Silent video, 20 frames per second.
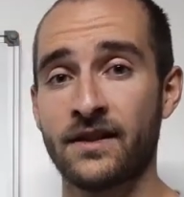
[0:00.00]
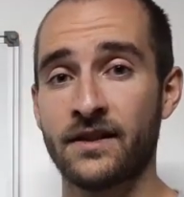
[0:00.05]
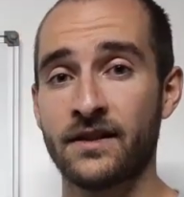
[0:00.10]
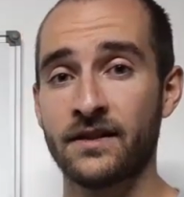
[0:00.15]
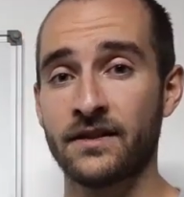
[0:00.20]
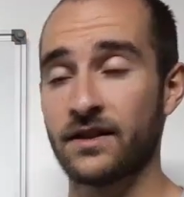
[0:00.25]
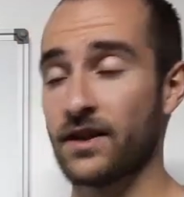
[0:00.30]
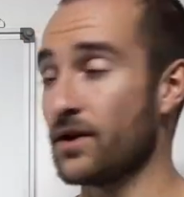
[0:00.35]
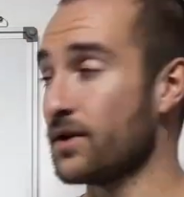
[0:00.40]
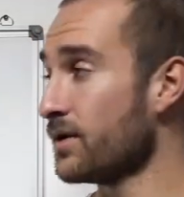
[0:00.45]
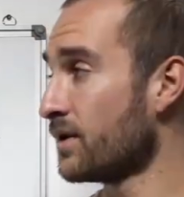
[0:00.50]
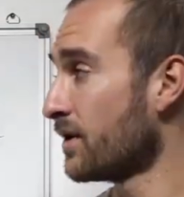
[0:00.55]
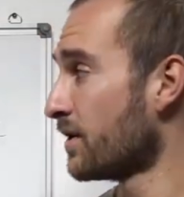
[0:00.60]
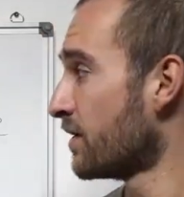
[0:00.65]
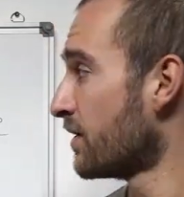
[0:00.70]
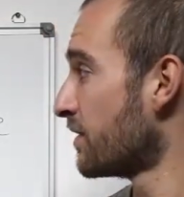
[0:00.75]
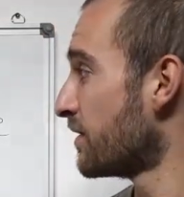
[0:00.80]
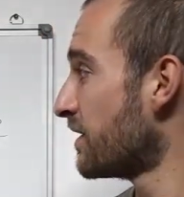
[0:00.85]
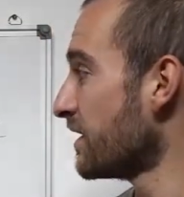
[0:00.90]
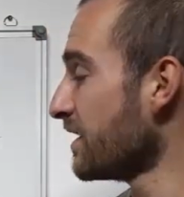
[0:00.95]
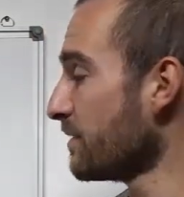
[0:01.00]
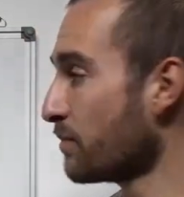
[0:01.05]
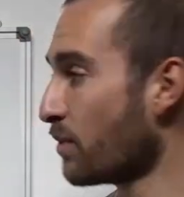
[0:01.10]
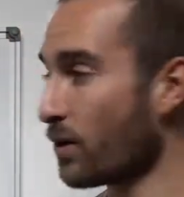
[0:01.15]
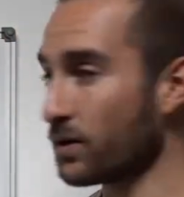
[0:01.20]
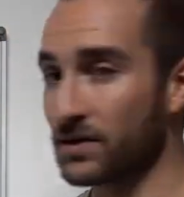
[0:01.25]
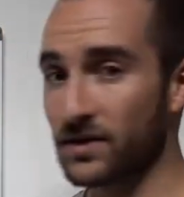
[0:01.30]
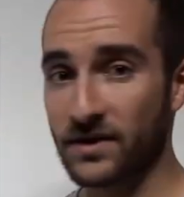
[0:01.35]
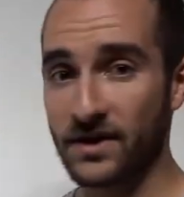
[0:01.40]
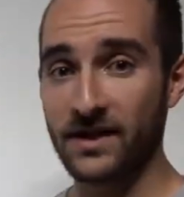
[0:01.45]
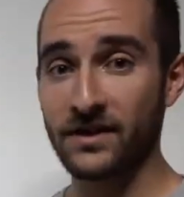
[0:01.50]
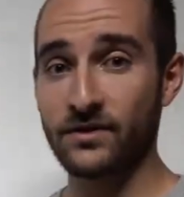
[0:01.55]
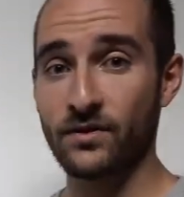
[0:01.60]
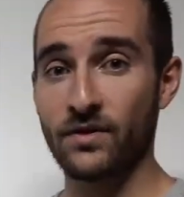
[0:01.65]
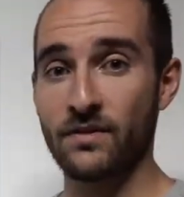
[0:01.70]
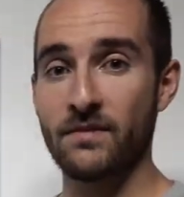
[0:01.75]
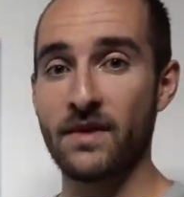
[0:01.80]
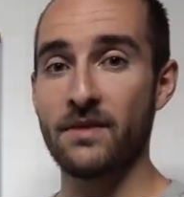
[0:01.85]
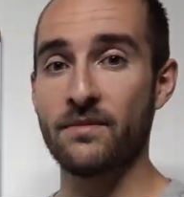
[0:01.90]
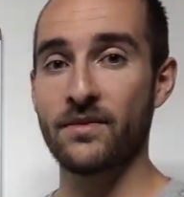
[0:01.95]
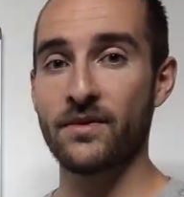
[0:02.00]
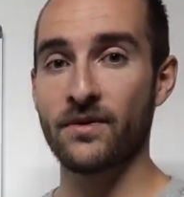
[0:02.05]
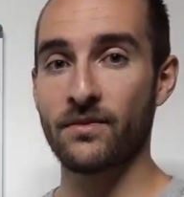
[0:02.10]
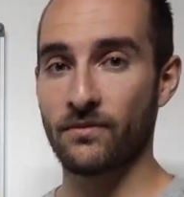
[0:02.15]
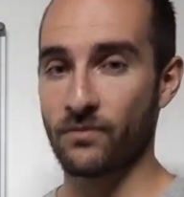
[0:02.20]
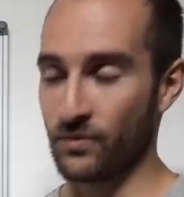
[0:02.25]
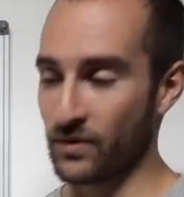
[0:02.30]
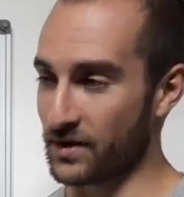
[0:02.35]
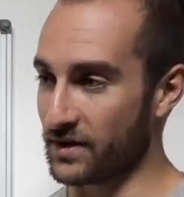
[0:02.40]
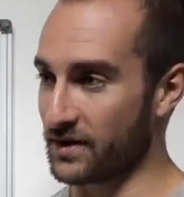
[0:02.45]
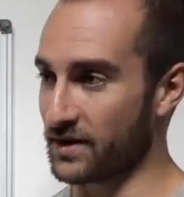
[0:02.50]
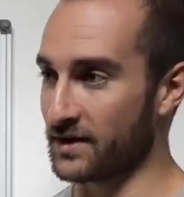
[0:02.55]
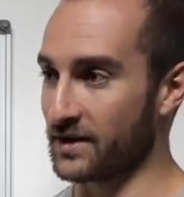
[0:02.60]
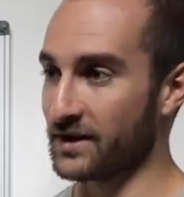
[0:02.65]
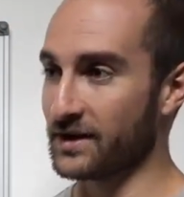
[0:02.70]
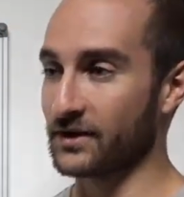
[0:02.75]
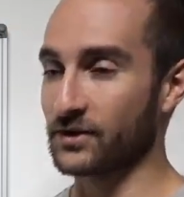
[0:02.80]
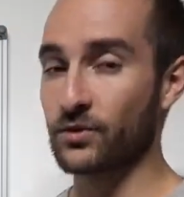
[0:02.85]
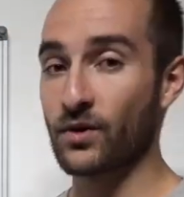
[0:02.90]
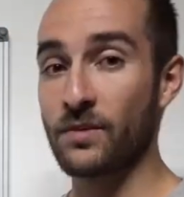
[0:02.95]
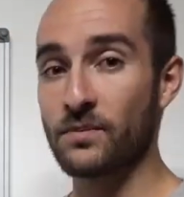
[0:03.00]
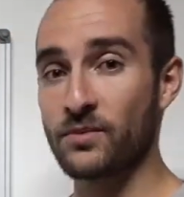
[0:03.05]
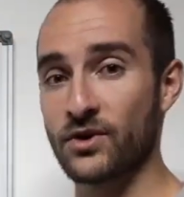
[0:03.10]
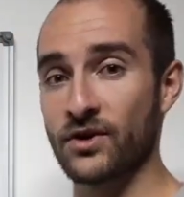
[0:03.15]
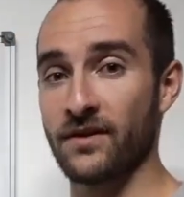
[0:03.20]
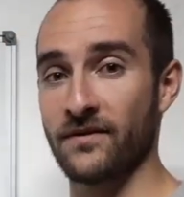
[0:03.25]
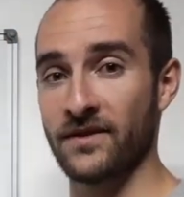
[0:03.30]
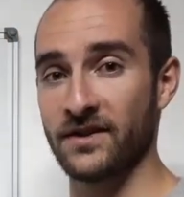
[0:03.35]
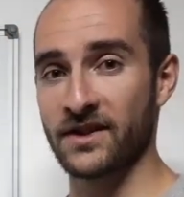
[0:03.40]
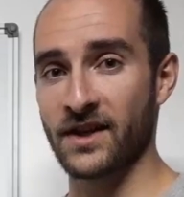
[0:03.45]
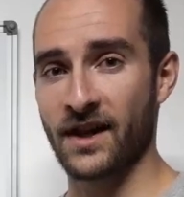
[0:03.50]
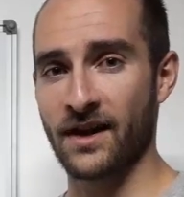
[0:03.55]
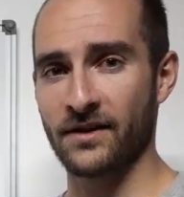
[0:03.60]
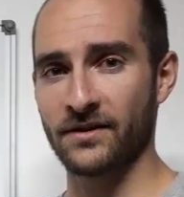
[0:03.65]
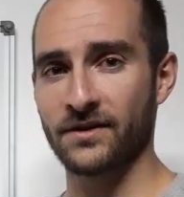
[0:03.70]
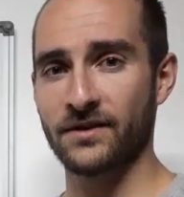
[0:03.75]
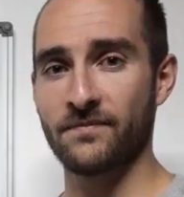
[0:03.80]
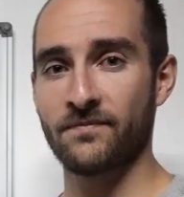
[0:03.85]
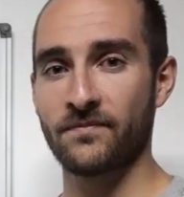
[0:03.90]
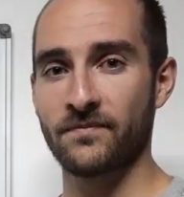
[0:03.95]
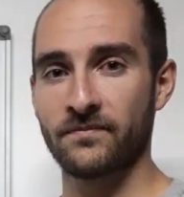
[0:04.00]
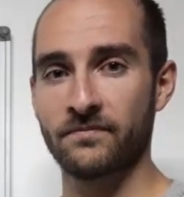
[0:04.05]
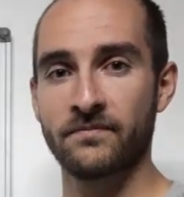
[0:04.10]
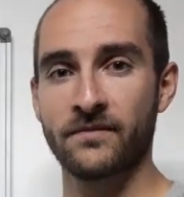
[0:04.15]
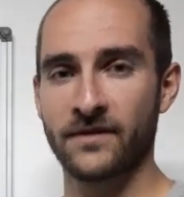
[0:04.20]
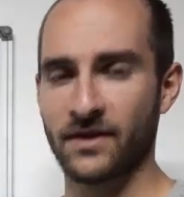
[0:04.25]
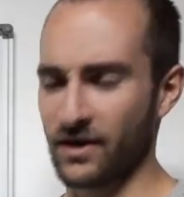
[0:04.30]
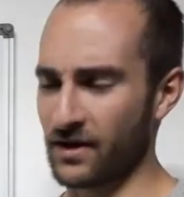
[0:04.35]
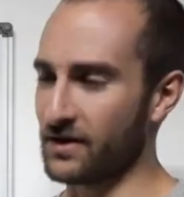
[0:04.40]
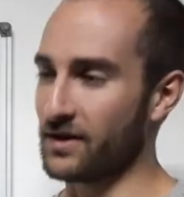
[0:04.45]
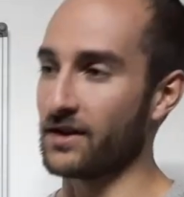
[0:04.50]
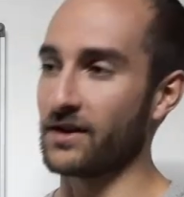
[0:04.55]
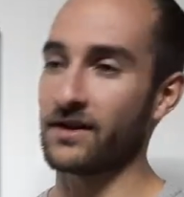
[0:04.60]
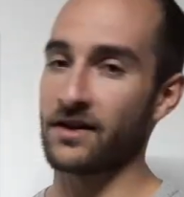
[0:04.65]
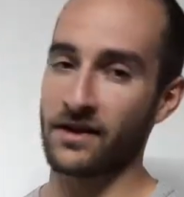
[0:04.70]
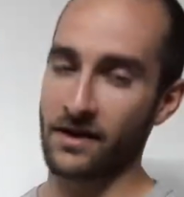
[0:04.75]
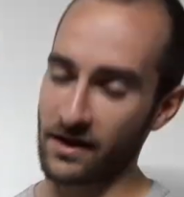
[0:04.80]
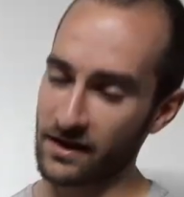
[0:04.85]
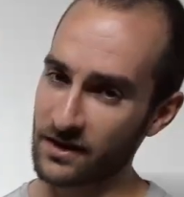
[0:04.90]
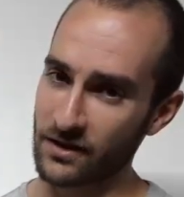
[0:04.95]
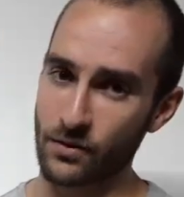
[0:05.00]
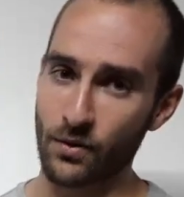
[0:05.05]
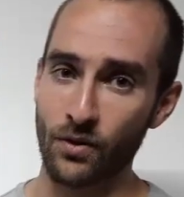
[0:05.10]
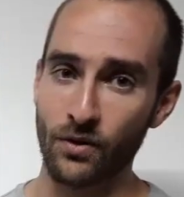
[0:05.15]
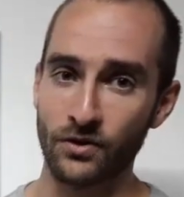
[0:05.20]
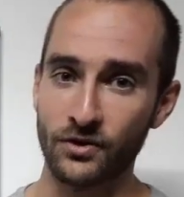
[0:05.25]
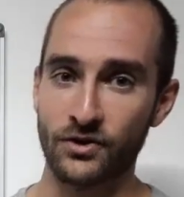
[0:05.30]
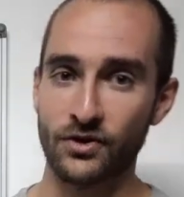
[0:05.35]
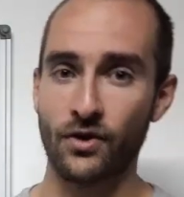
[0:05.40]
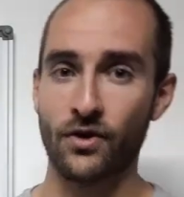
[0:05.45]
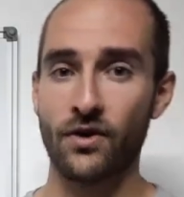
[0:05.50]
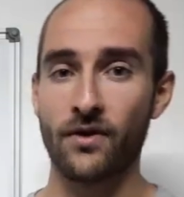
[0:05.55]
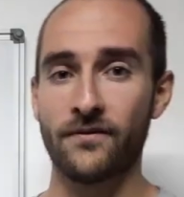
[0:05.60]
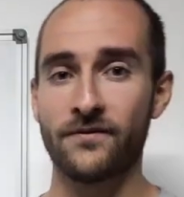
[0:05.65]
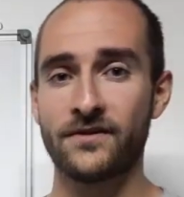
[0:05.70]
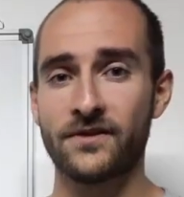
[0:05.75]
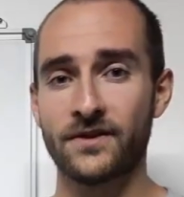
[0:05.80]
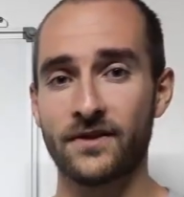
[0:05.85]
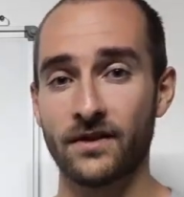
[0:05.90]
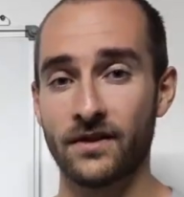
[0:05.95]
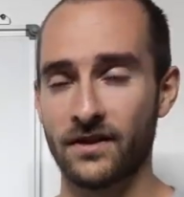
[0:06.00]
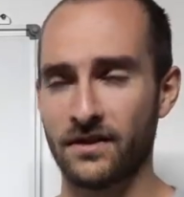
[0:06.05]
So the important thing to remember with the description of this house, you know, like the cold drafts,